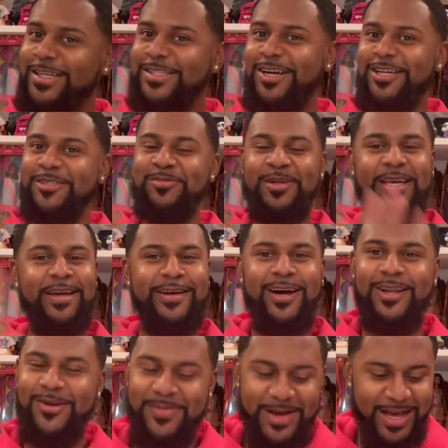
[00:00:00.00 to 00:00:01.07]
So I just want to give y'all
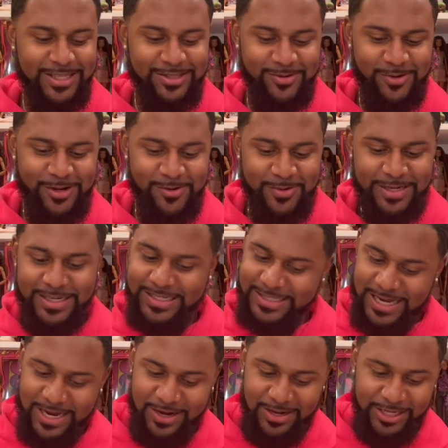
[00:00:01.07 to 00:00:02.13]
a little backstory on the
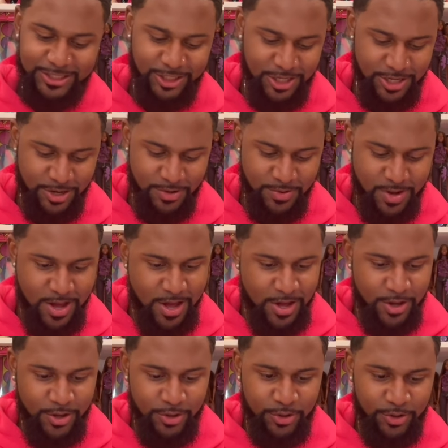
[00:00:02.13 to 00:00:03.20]
designer, let y'all know
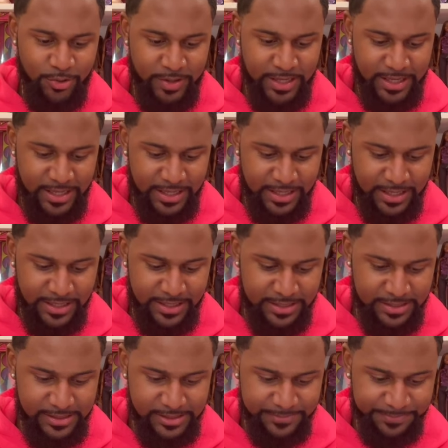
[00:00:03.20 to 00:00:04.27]
who it
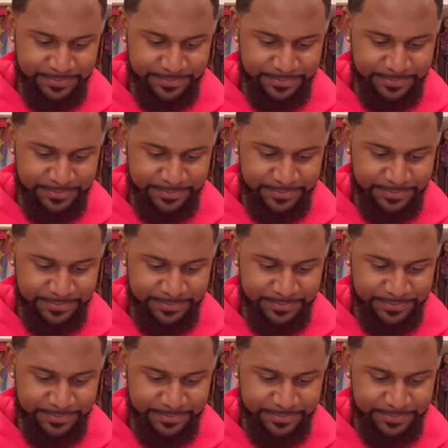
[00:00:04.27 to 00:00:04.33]
is.